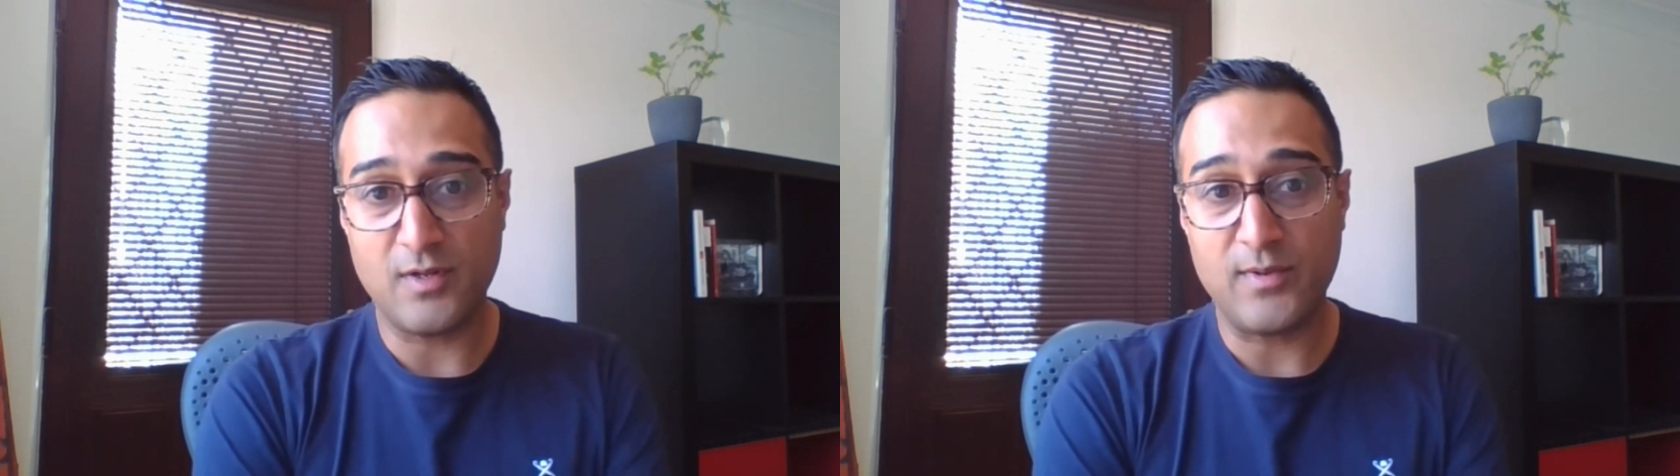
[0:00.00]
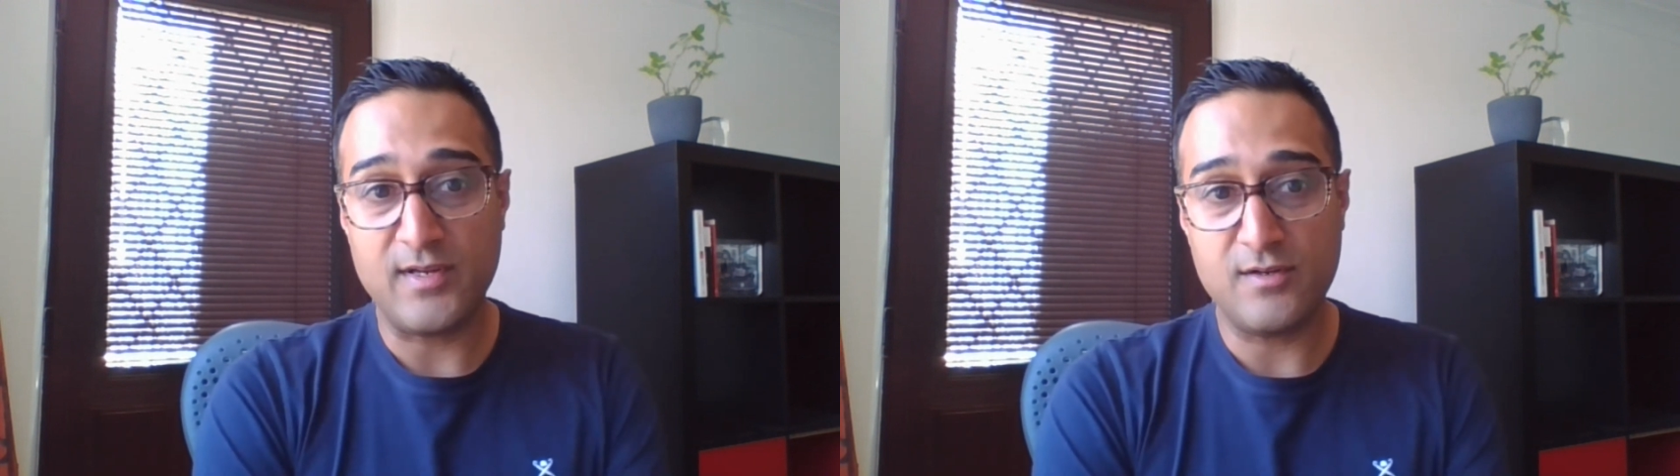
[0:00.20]

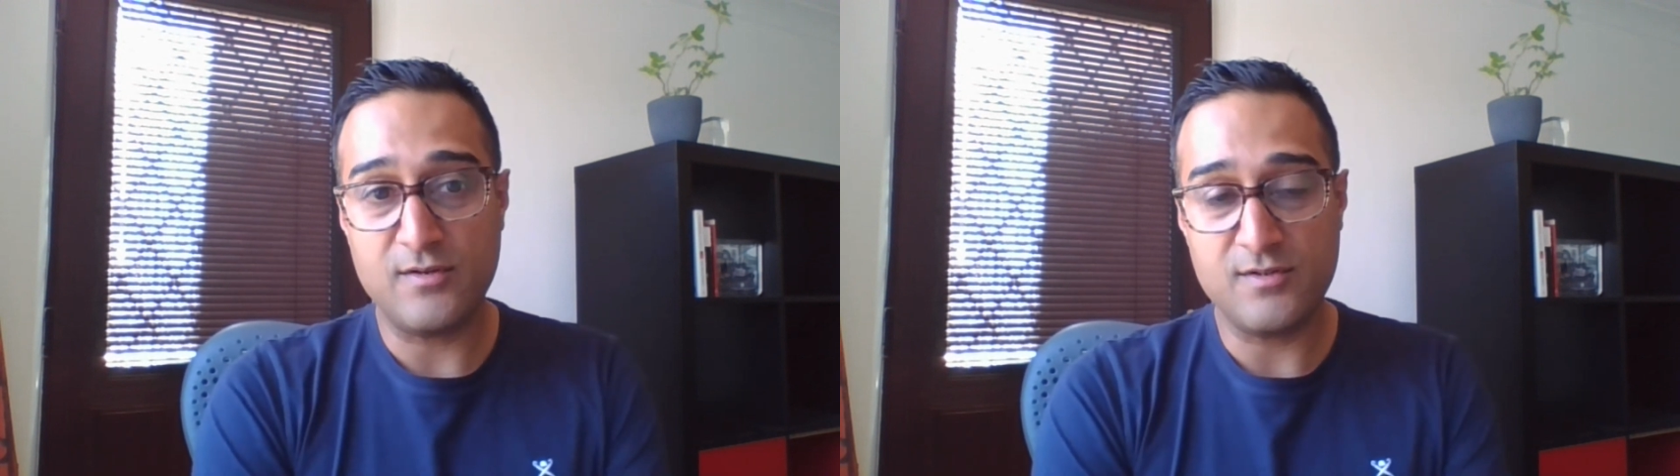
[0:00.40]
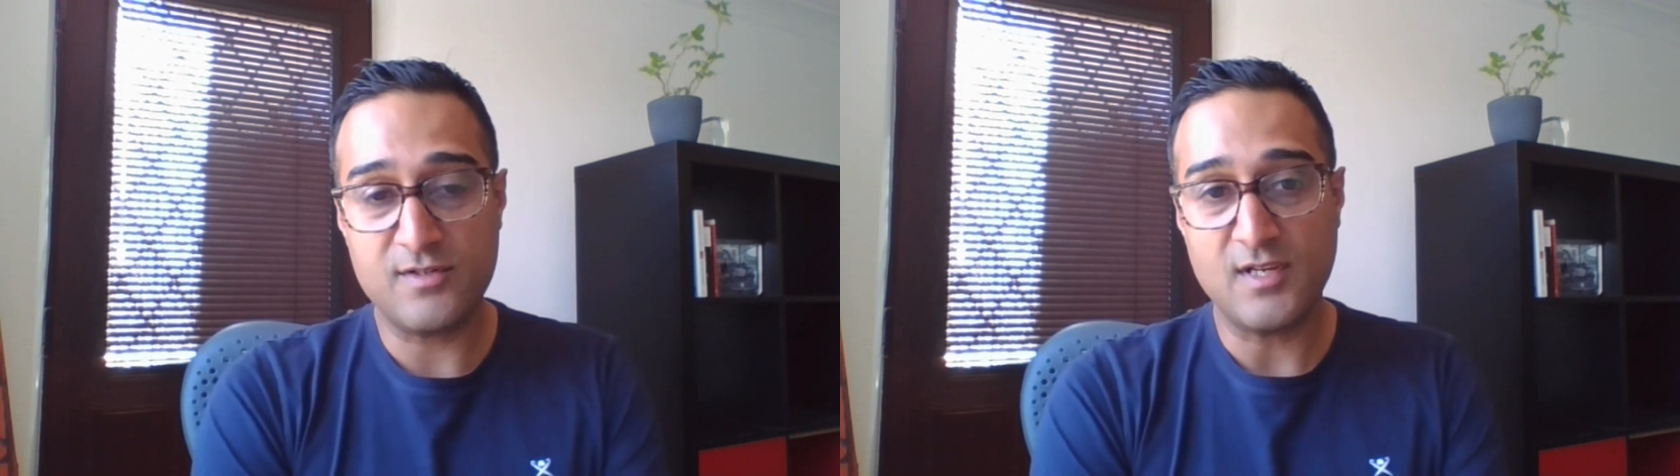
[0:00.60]
that we
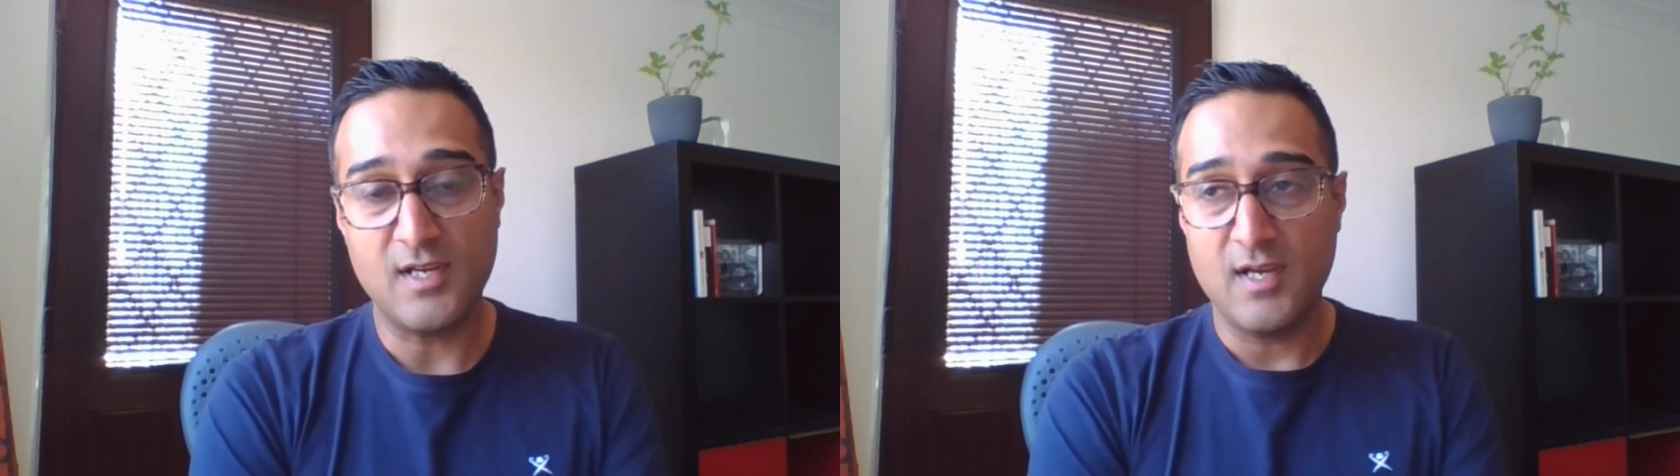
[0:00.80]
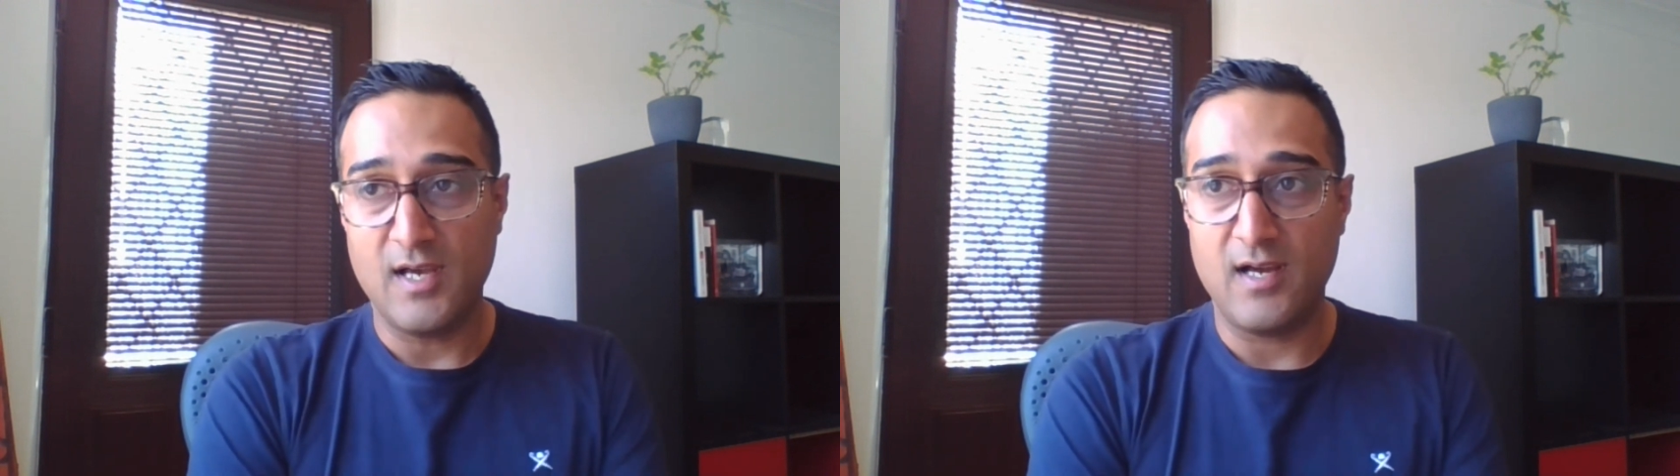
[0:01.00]

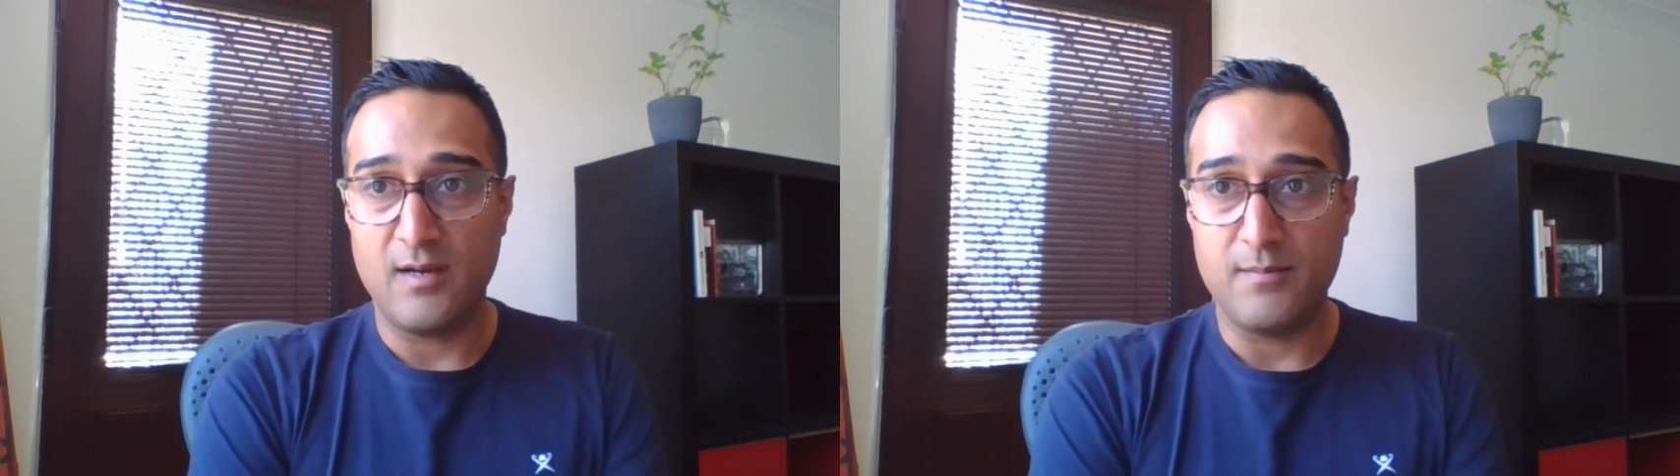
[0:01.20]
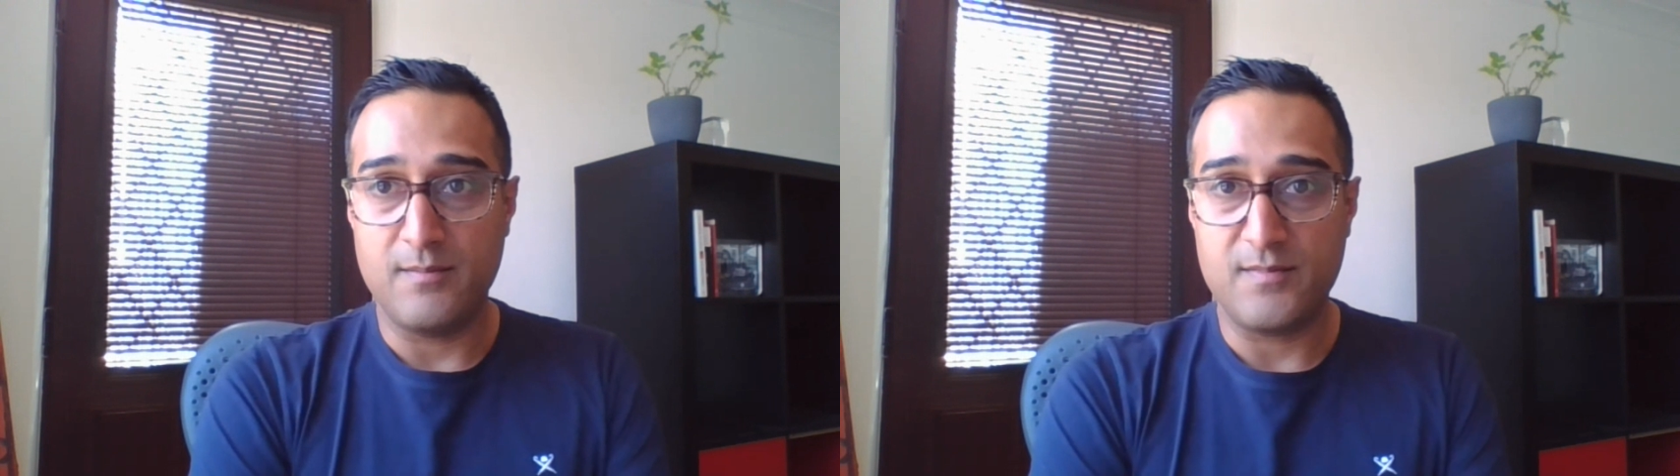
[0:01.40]
use
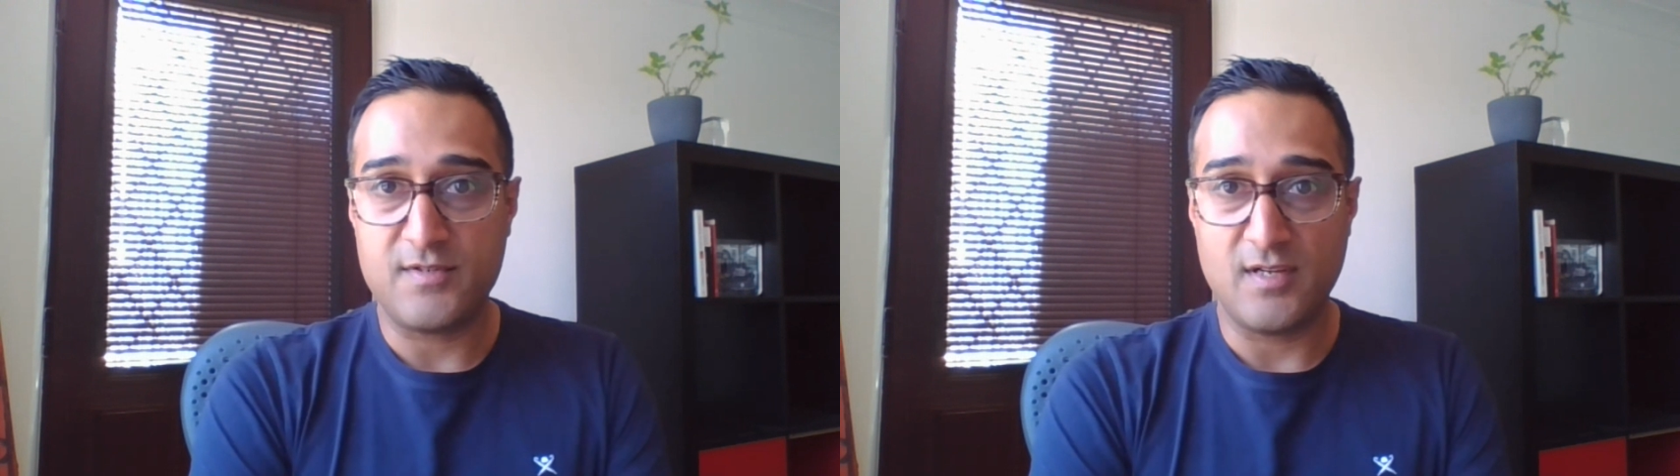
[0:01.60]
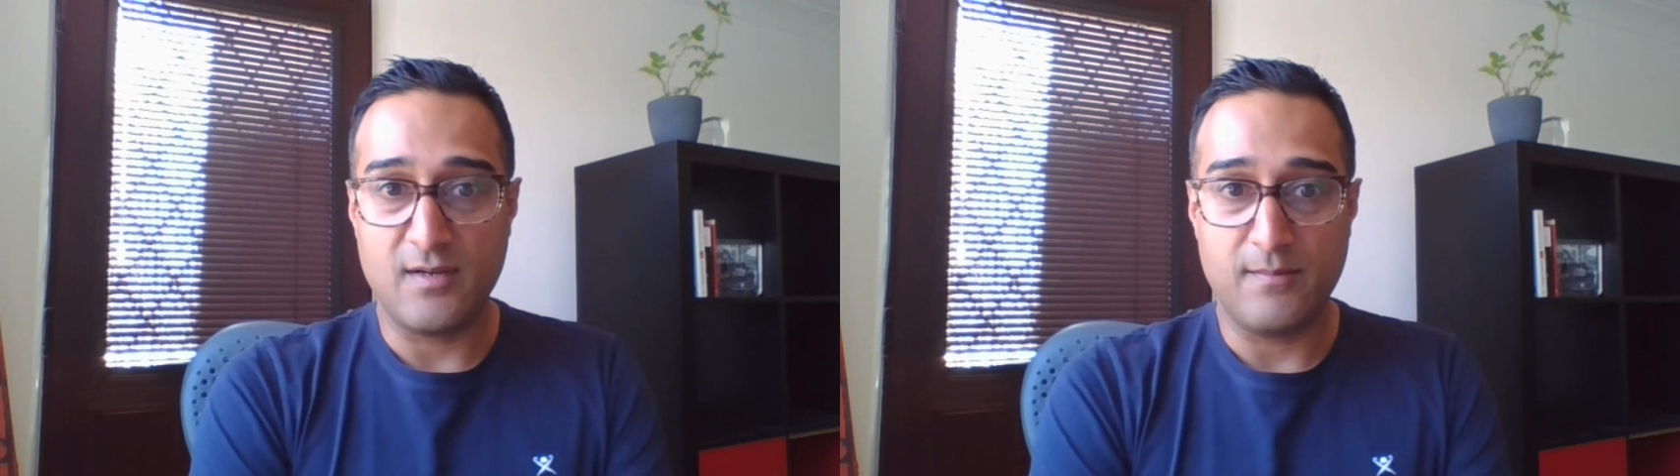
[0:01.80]

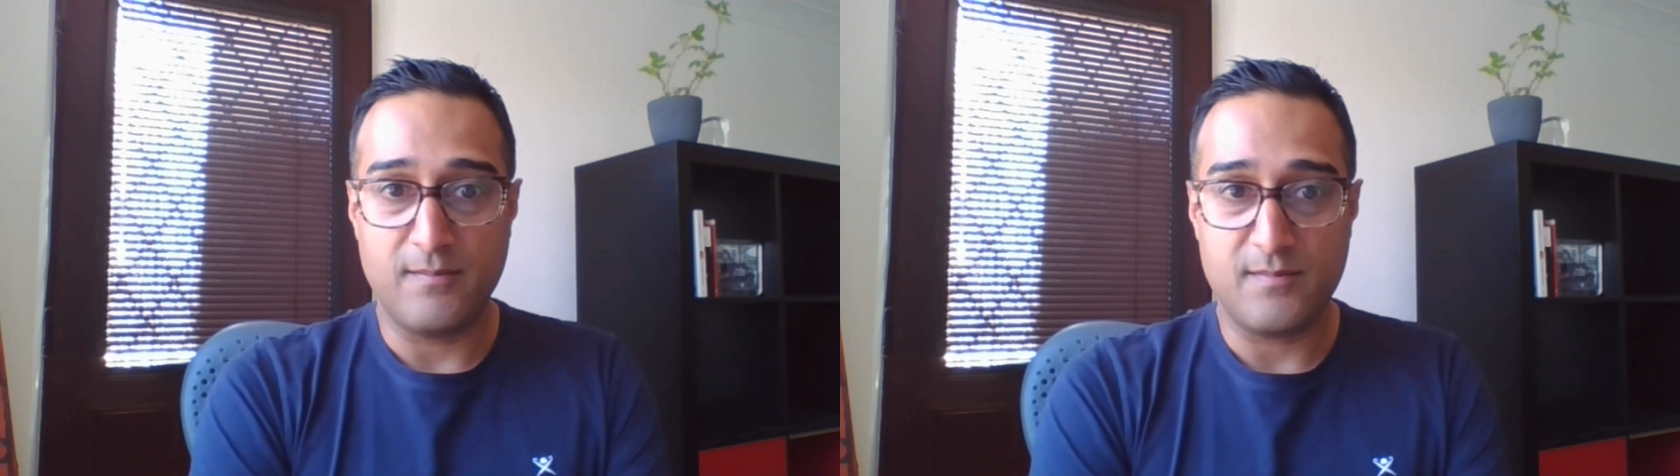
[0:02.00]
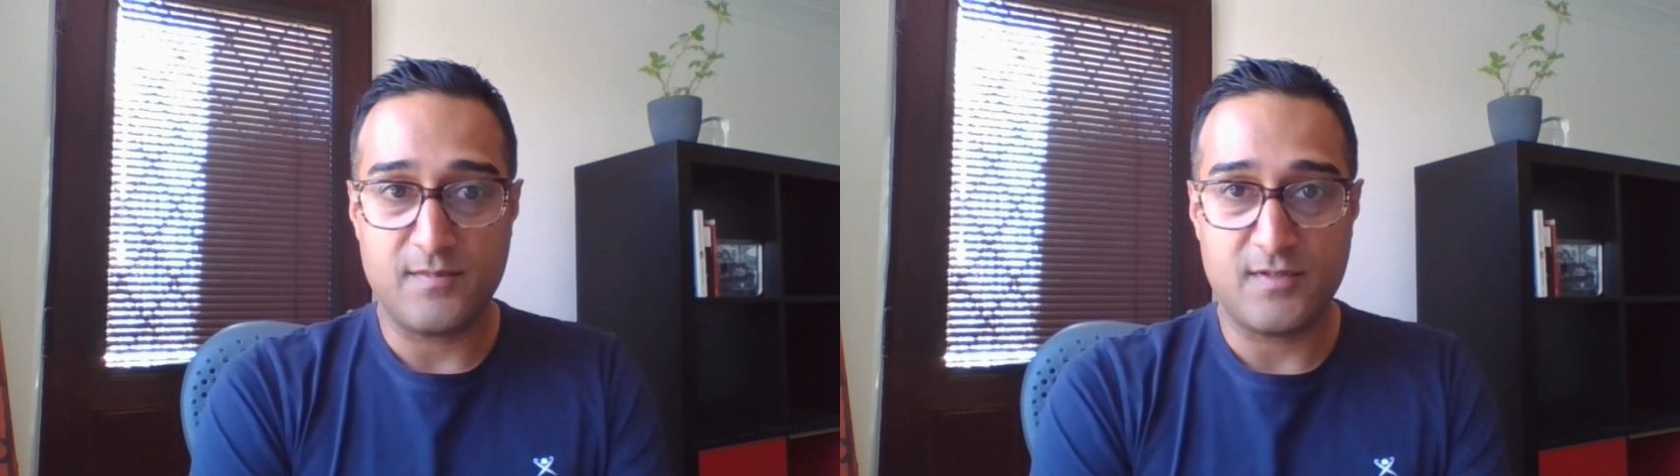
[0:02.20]

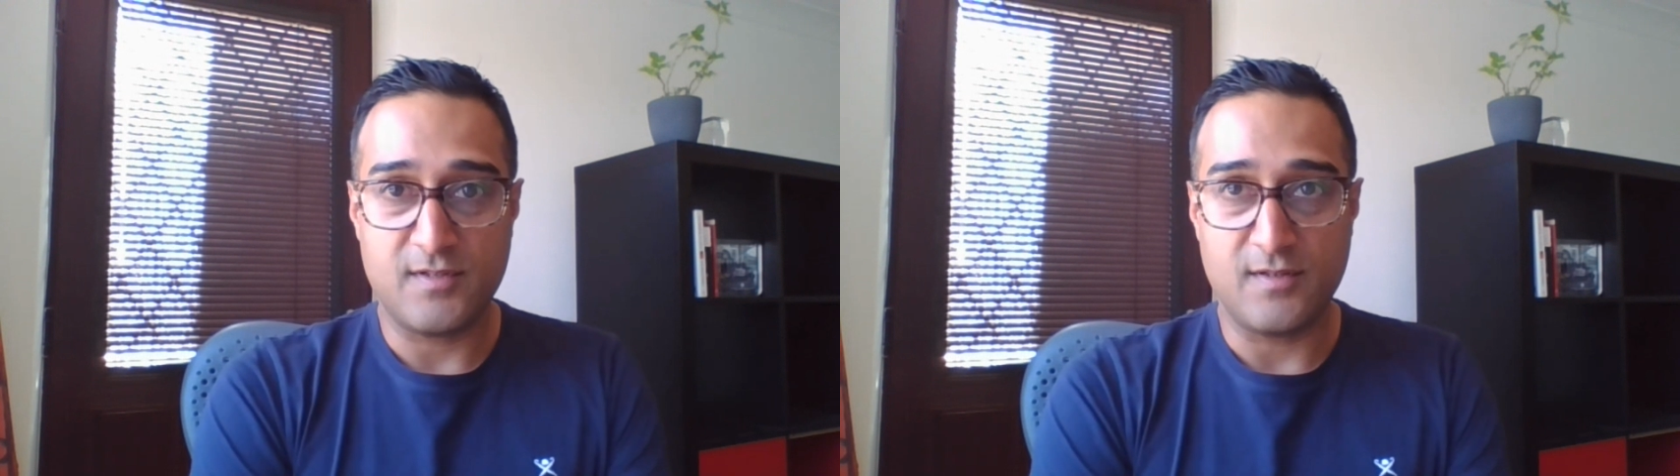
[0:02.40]
to